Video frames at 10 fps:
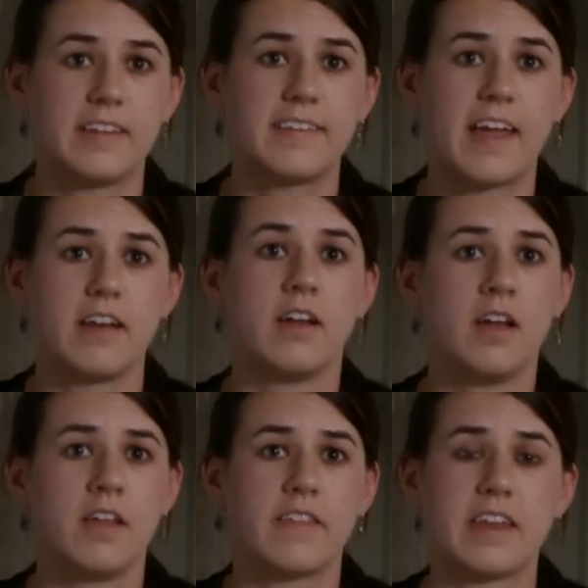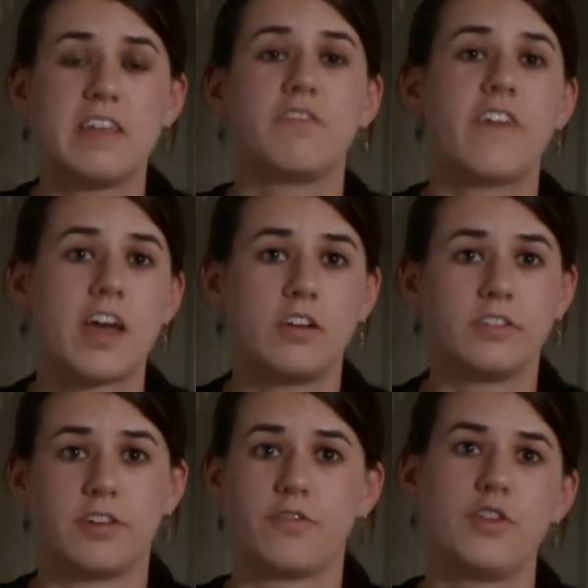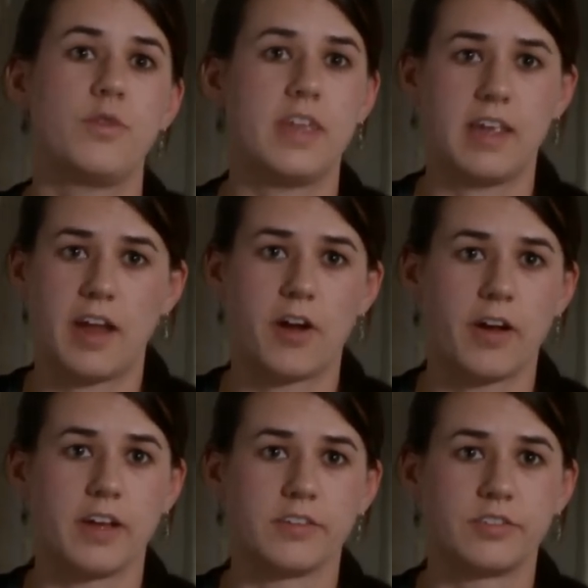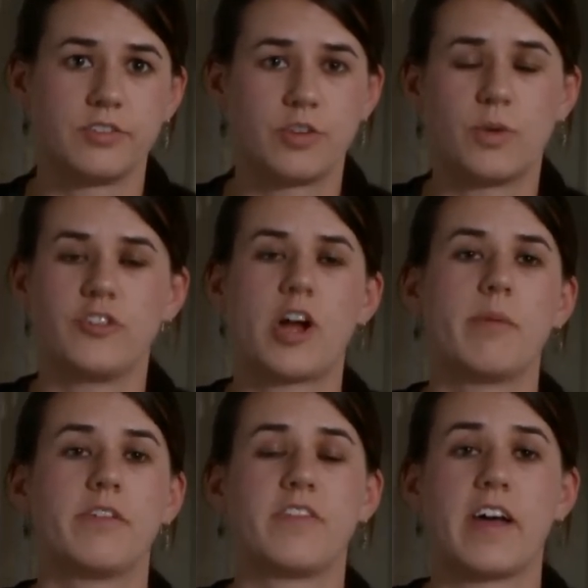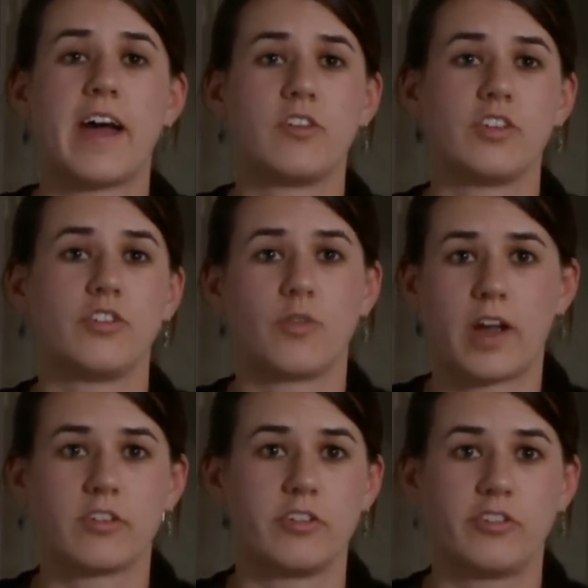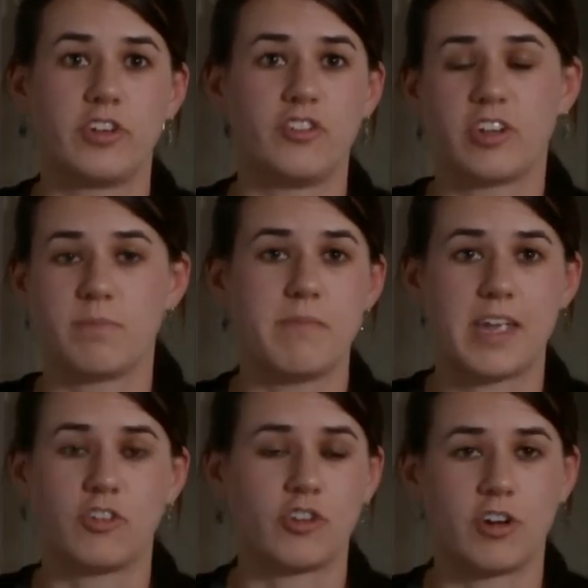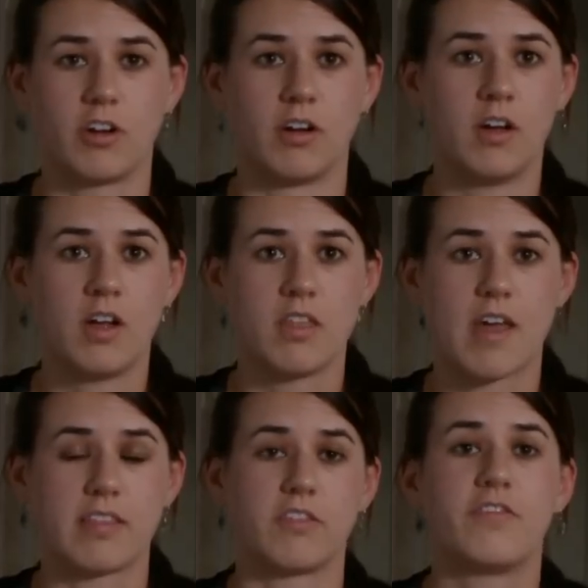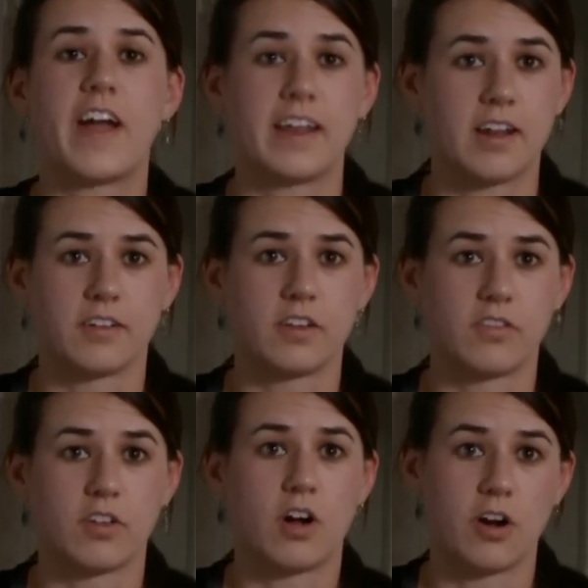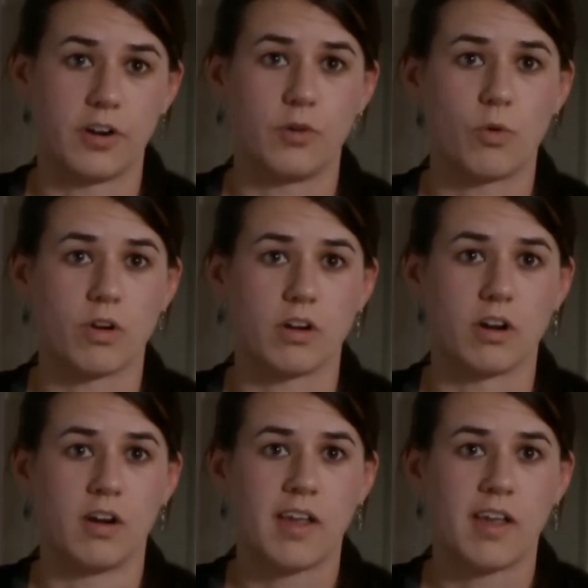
it said that he failed in a few key areas. So, one job of the housing director is to just make sure that the finances are in order.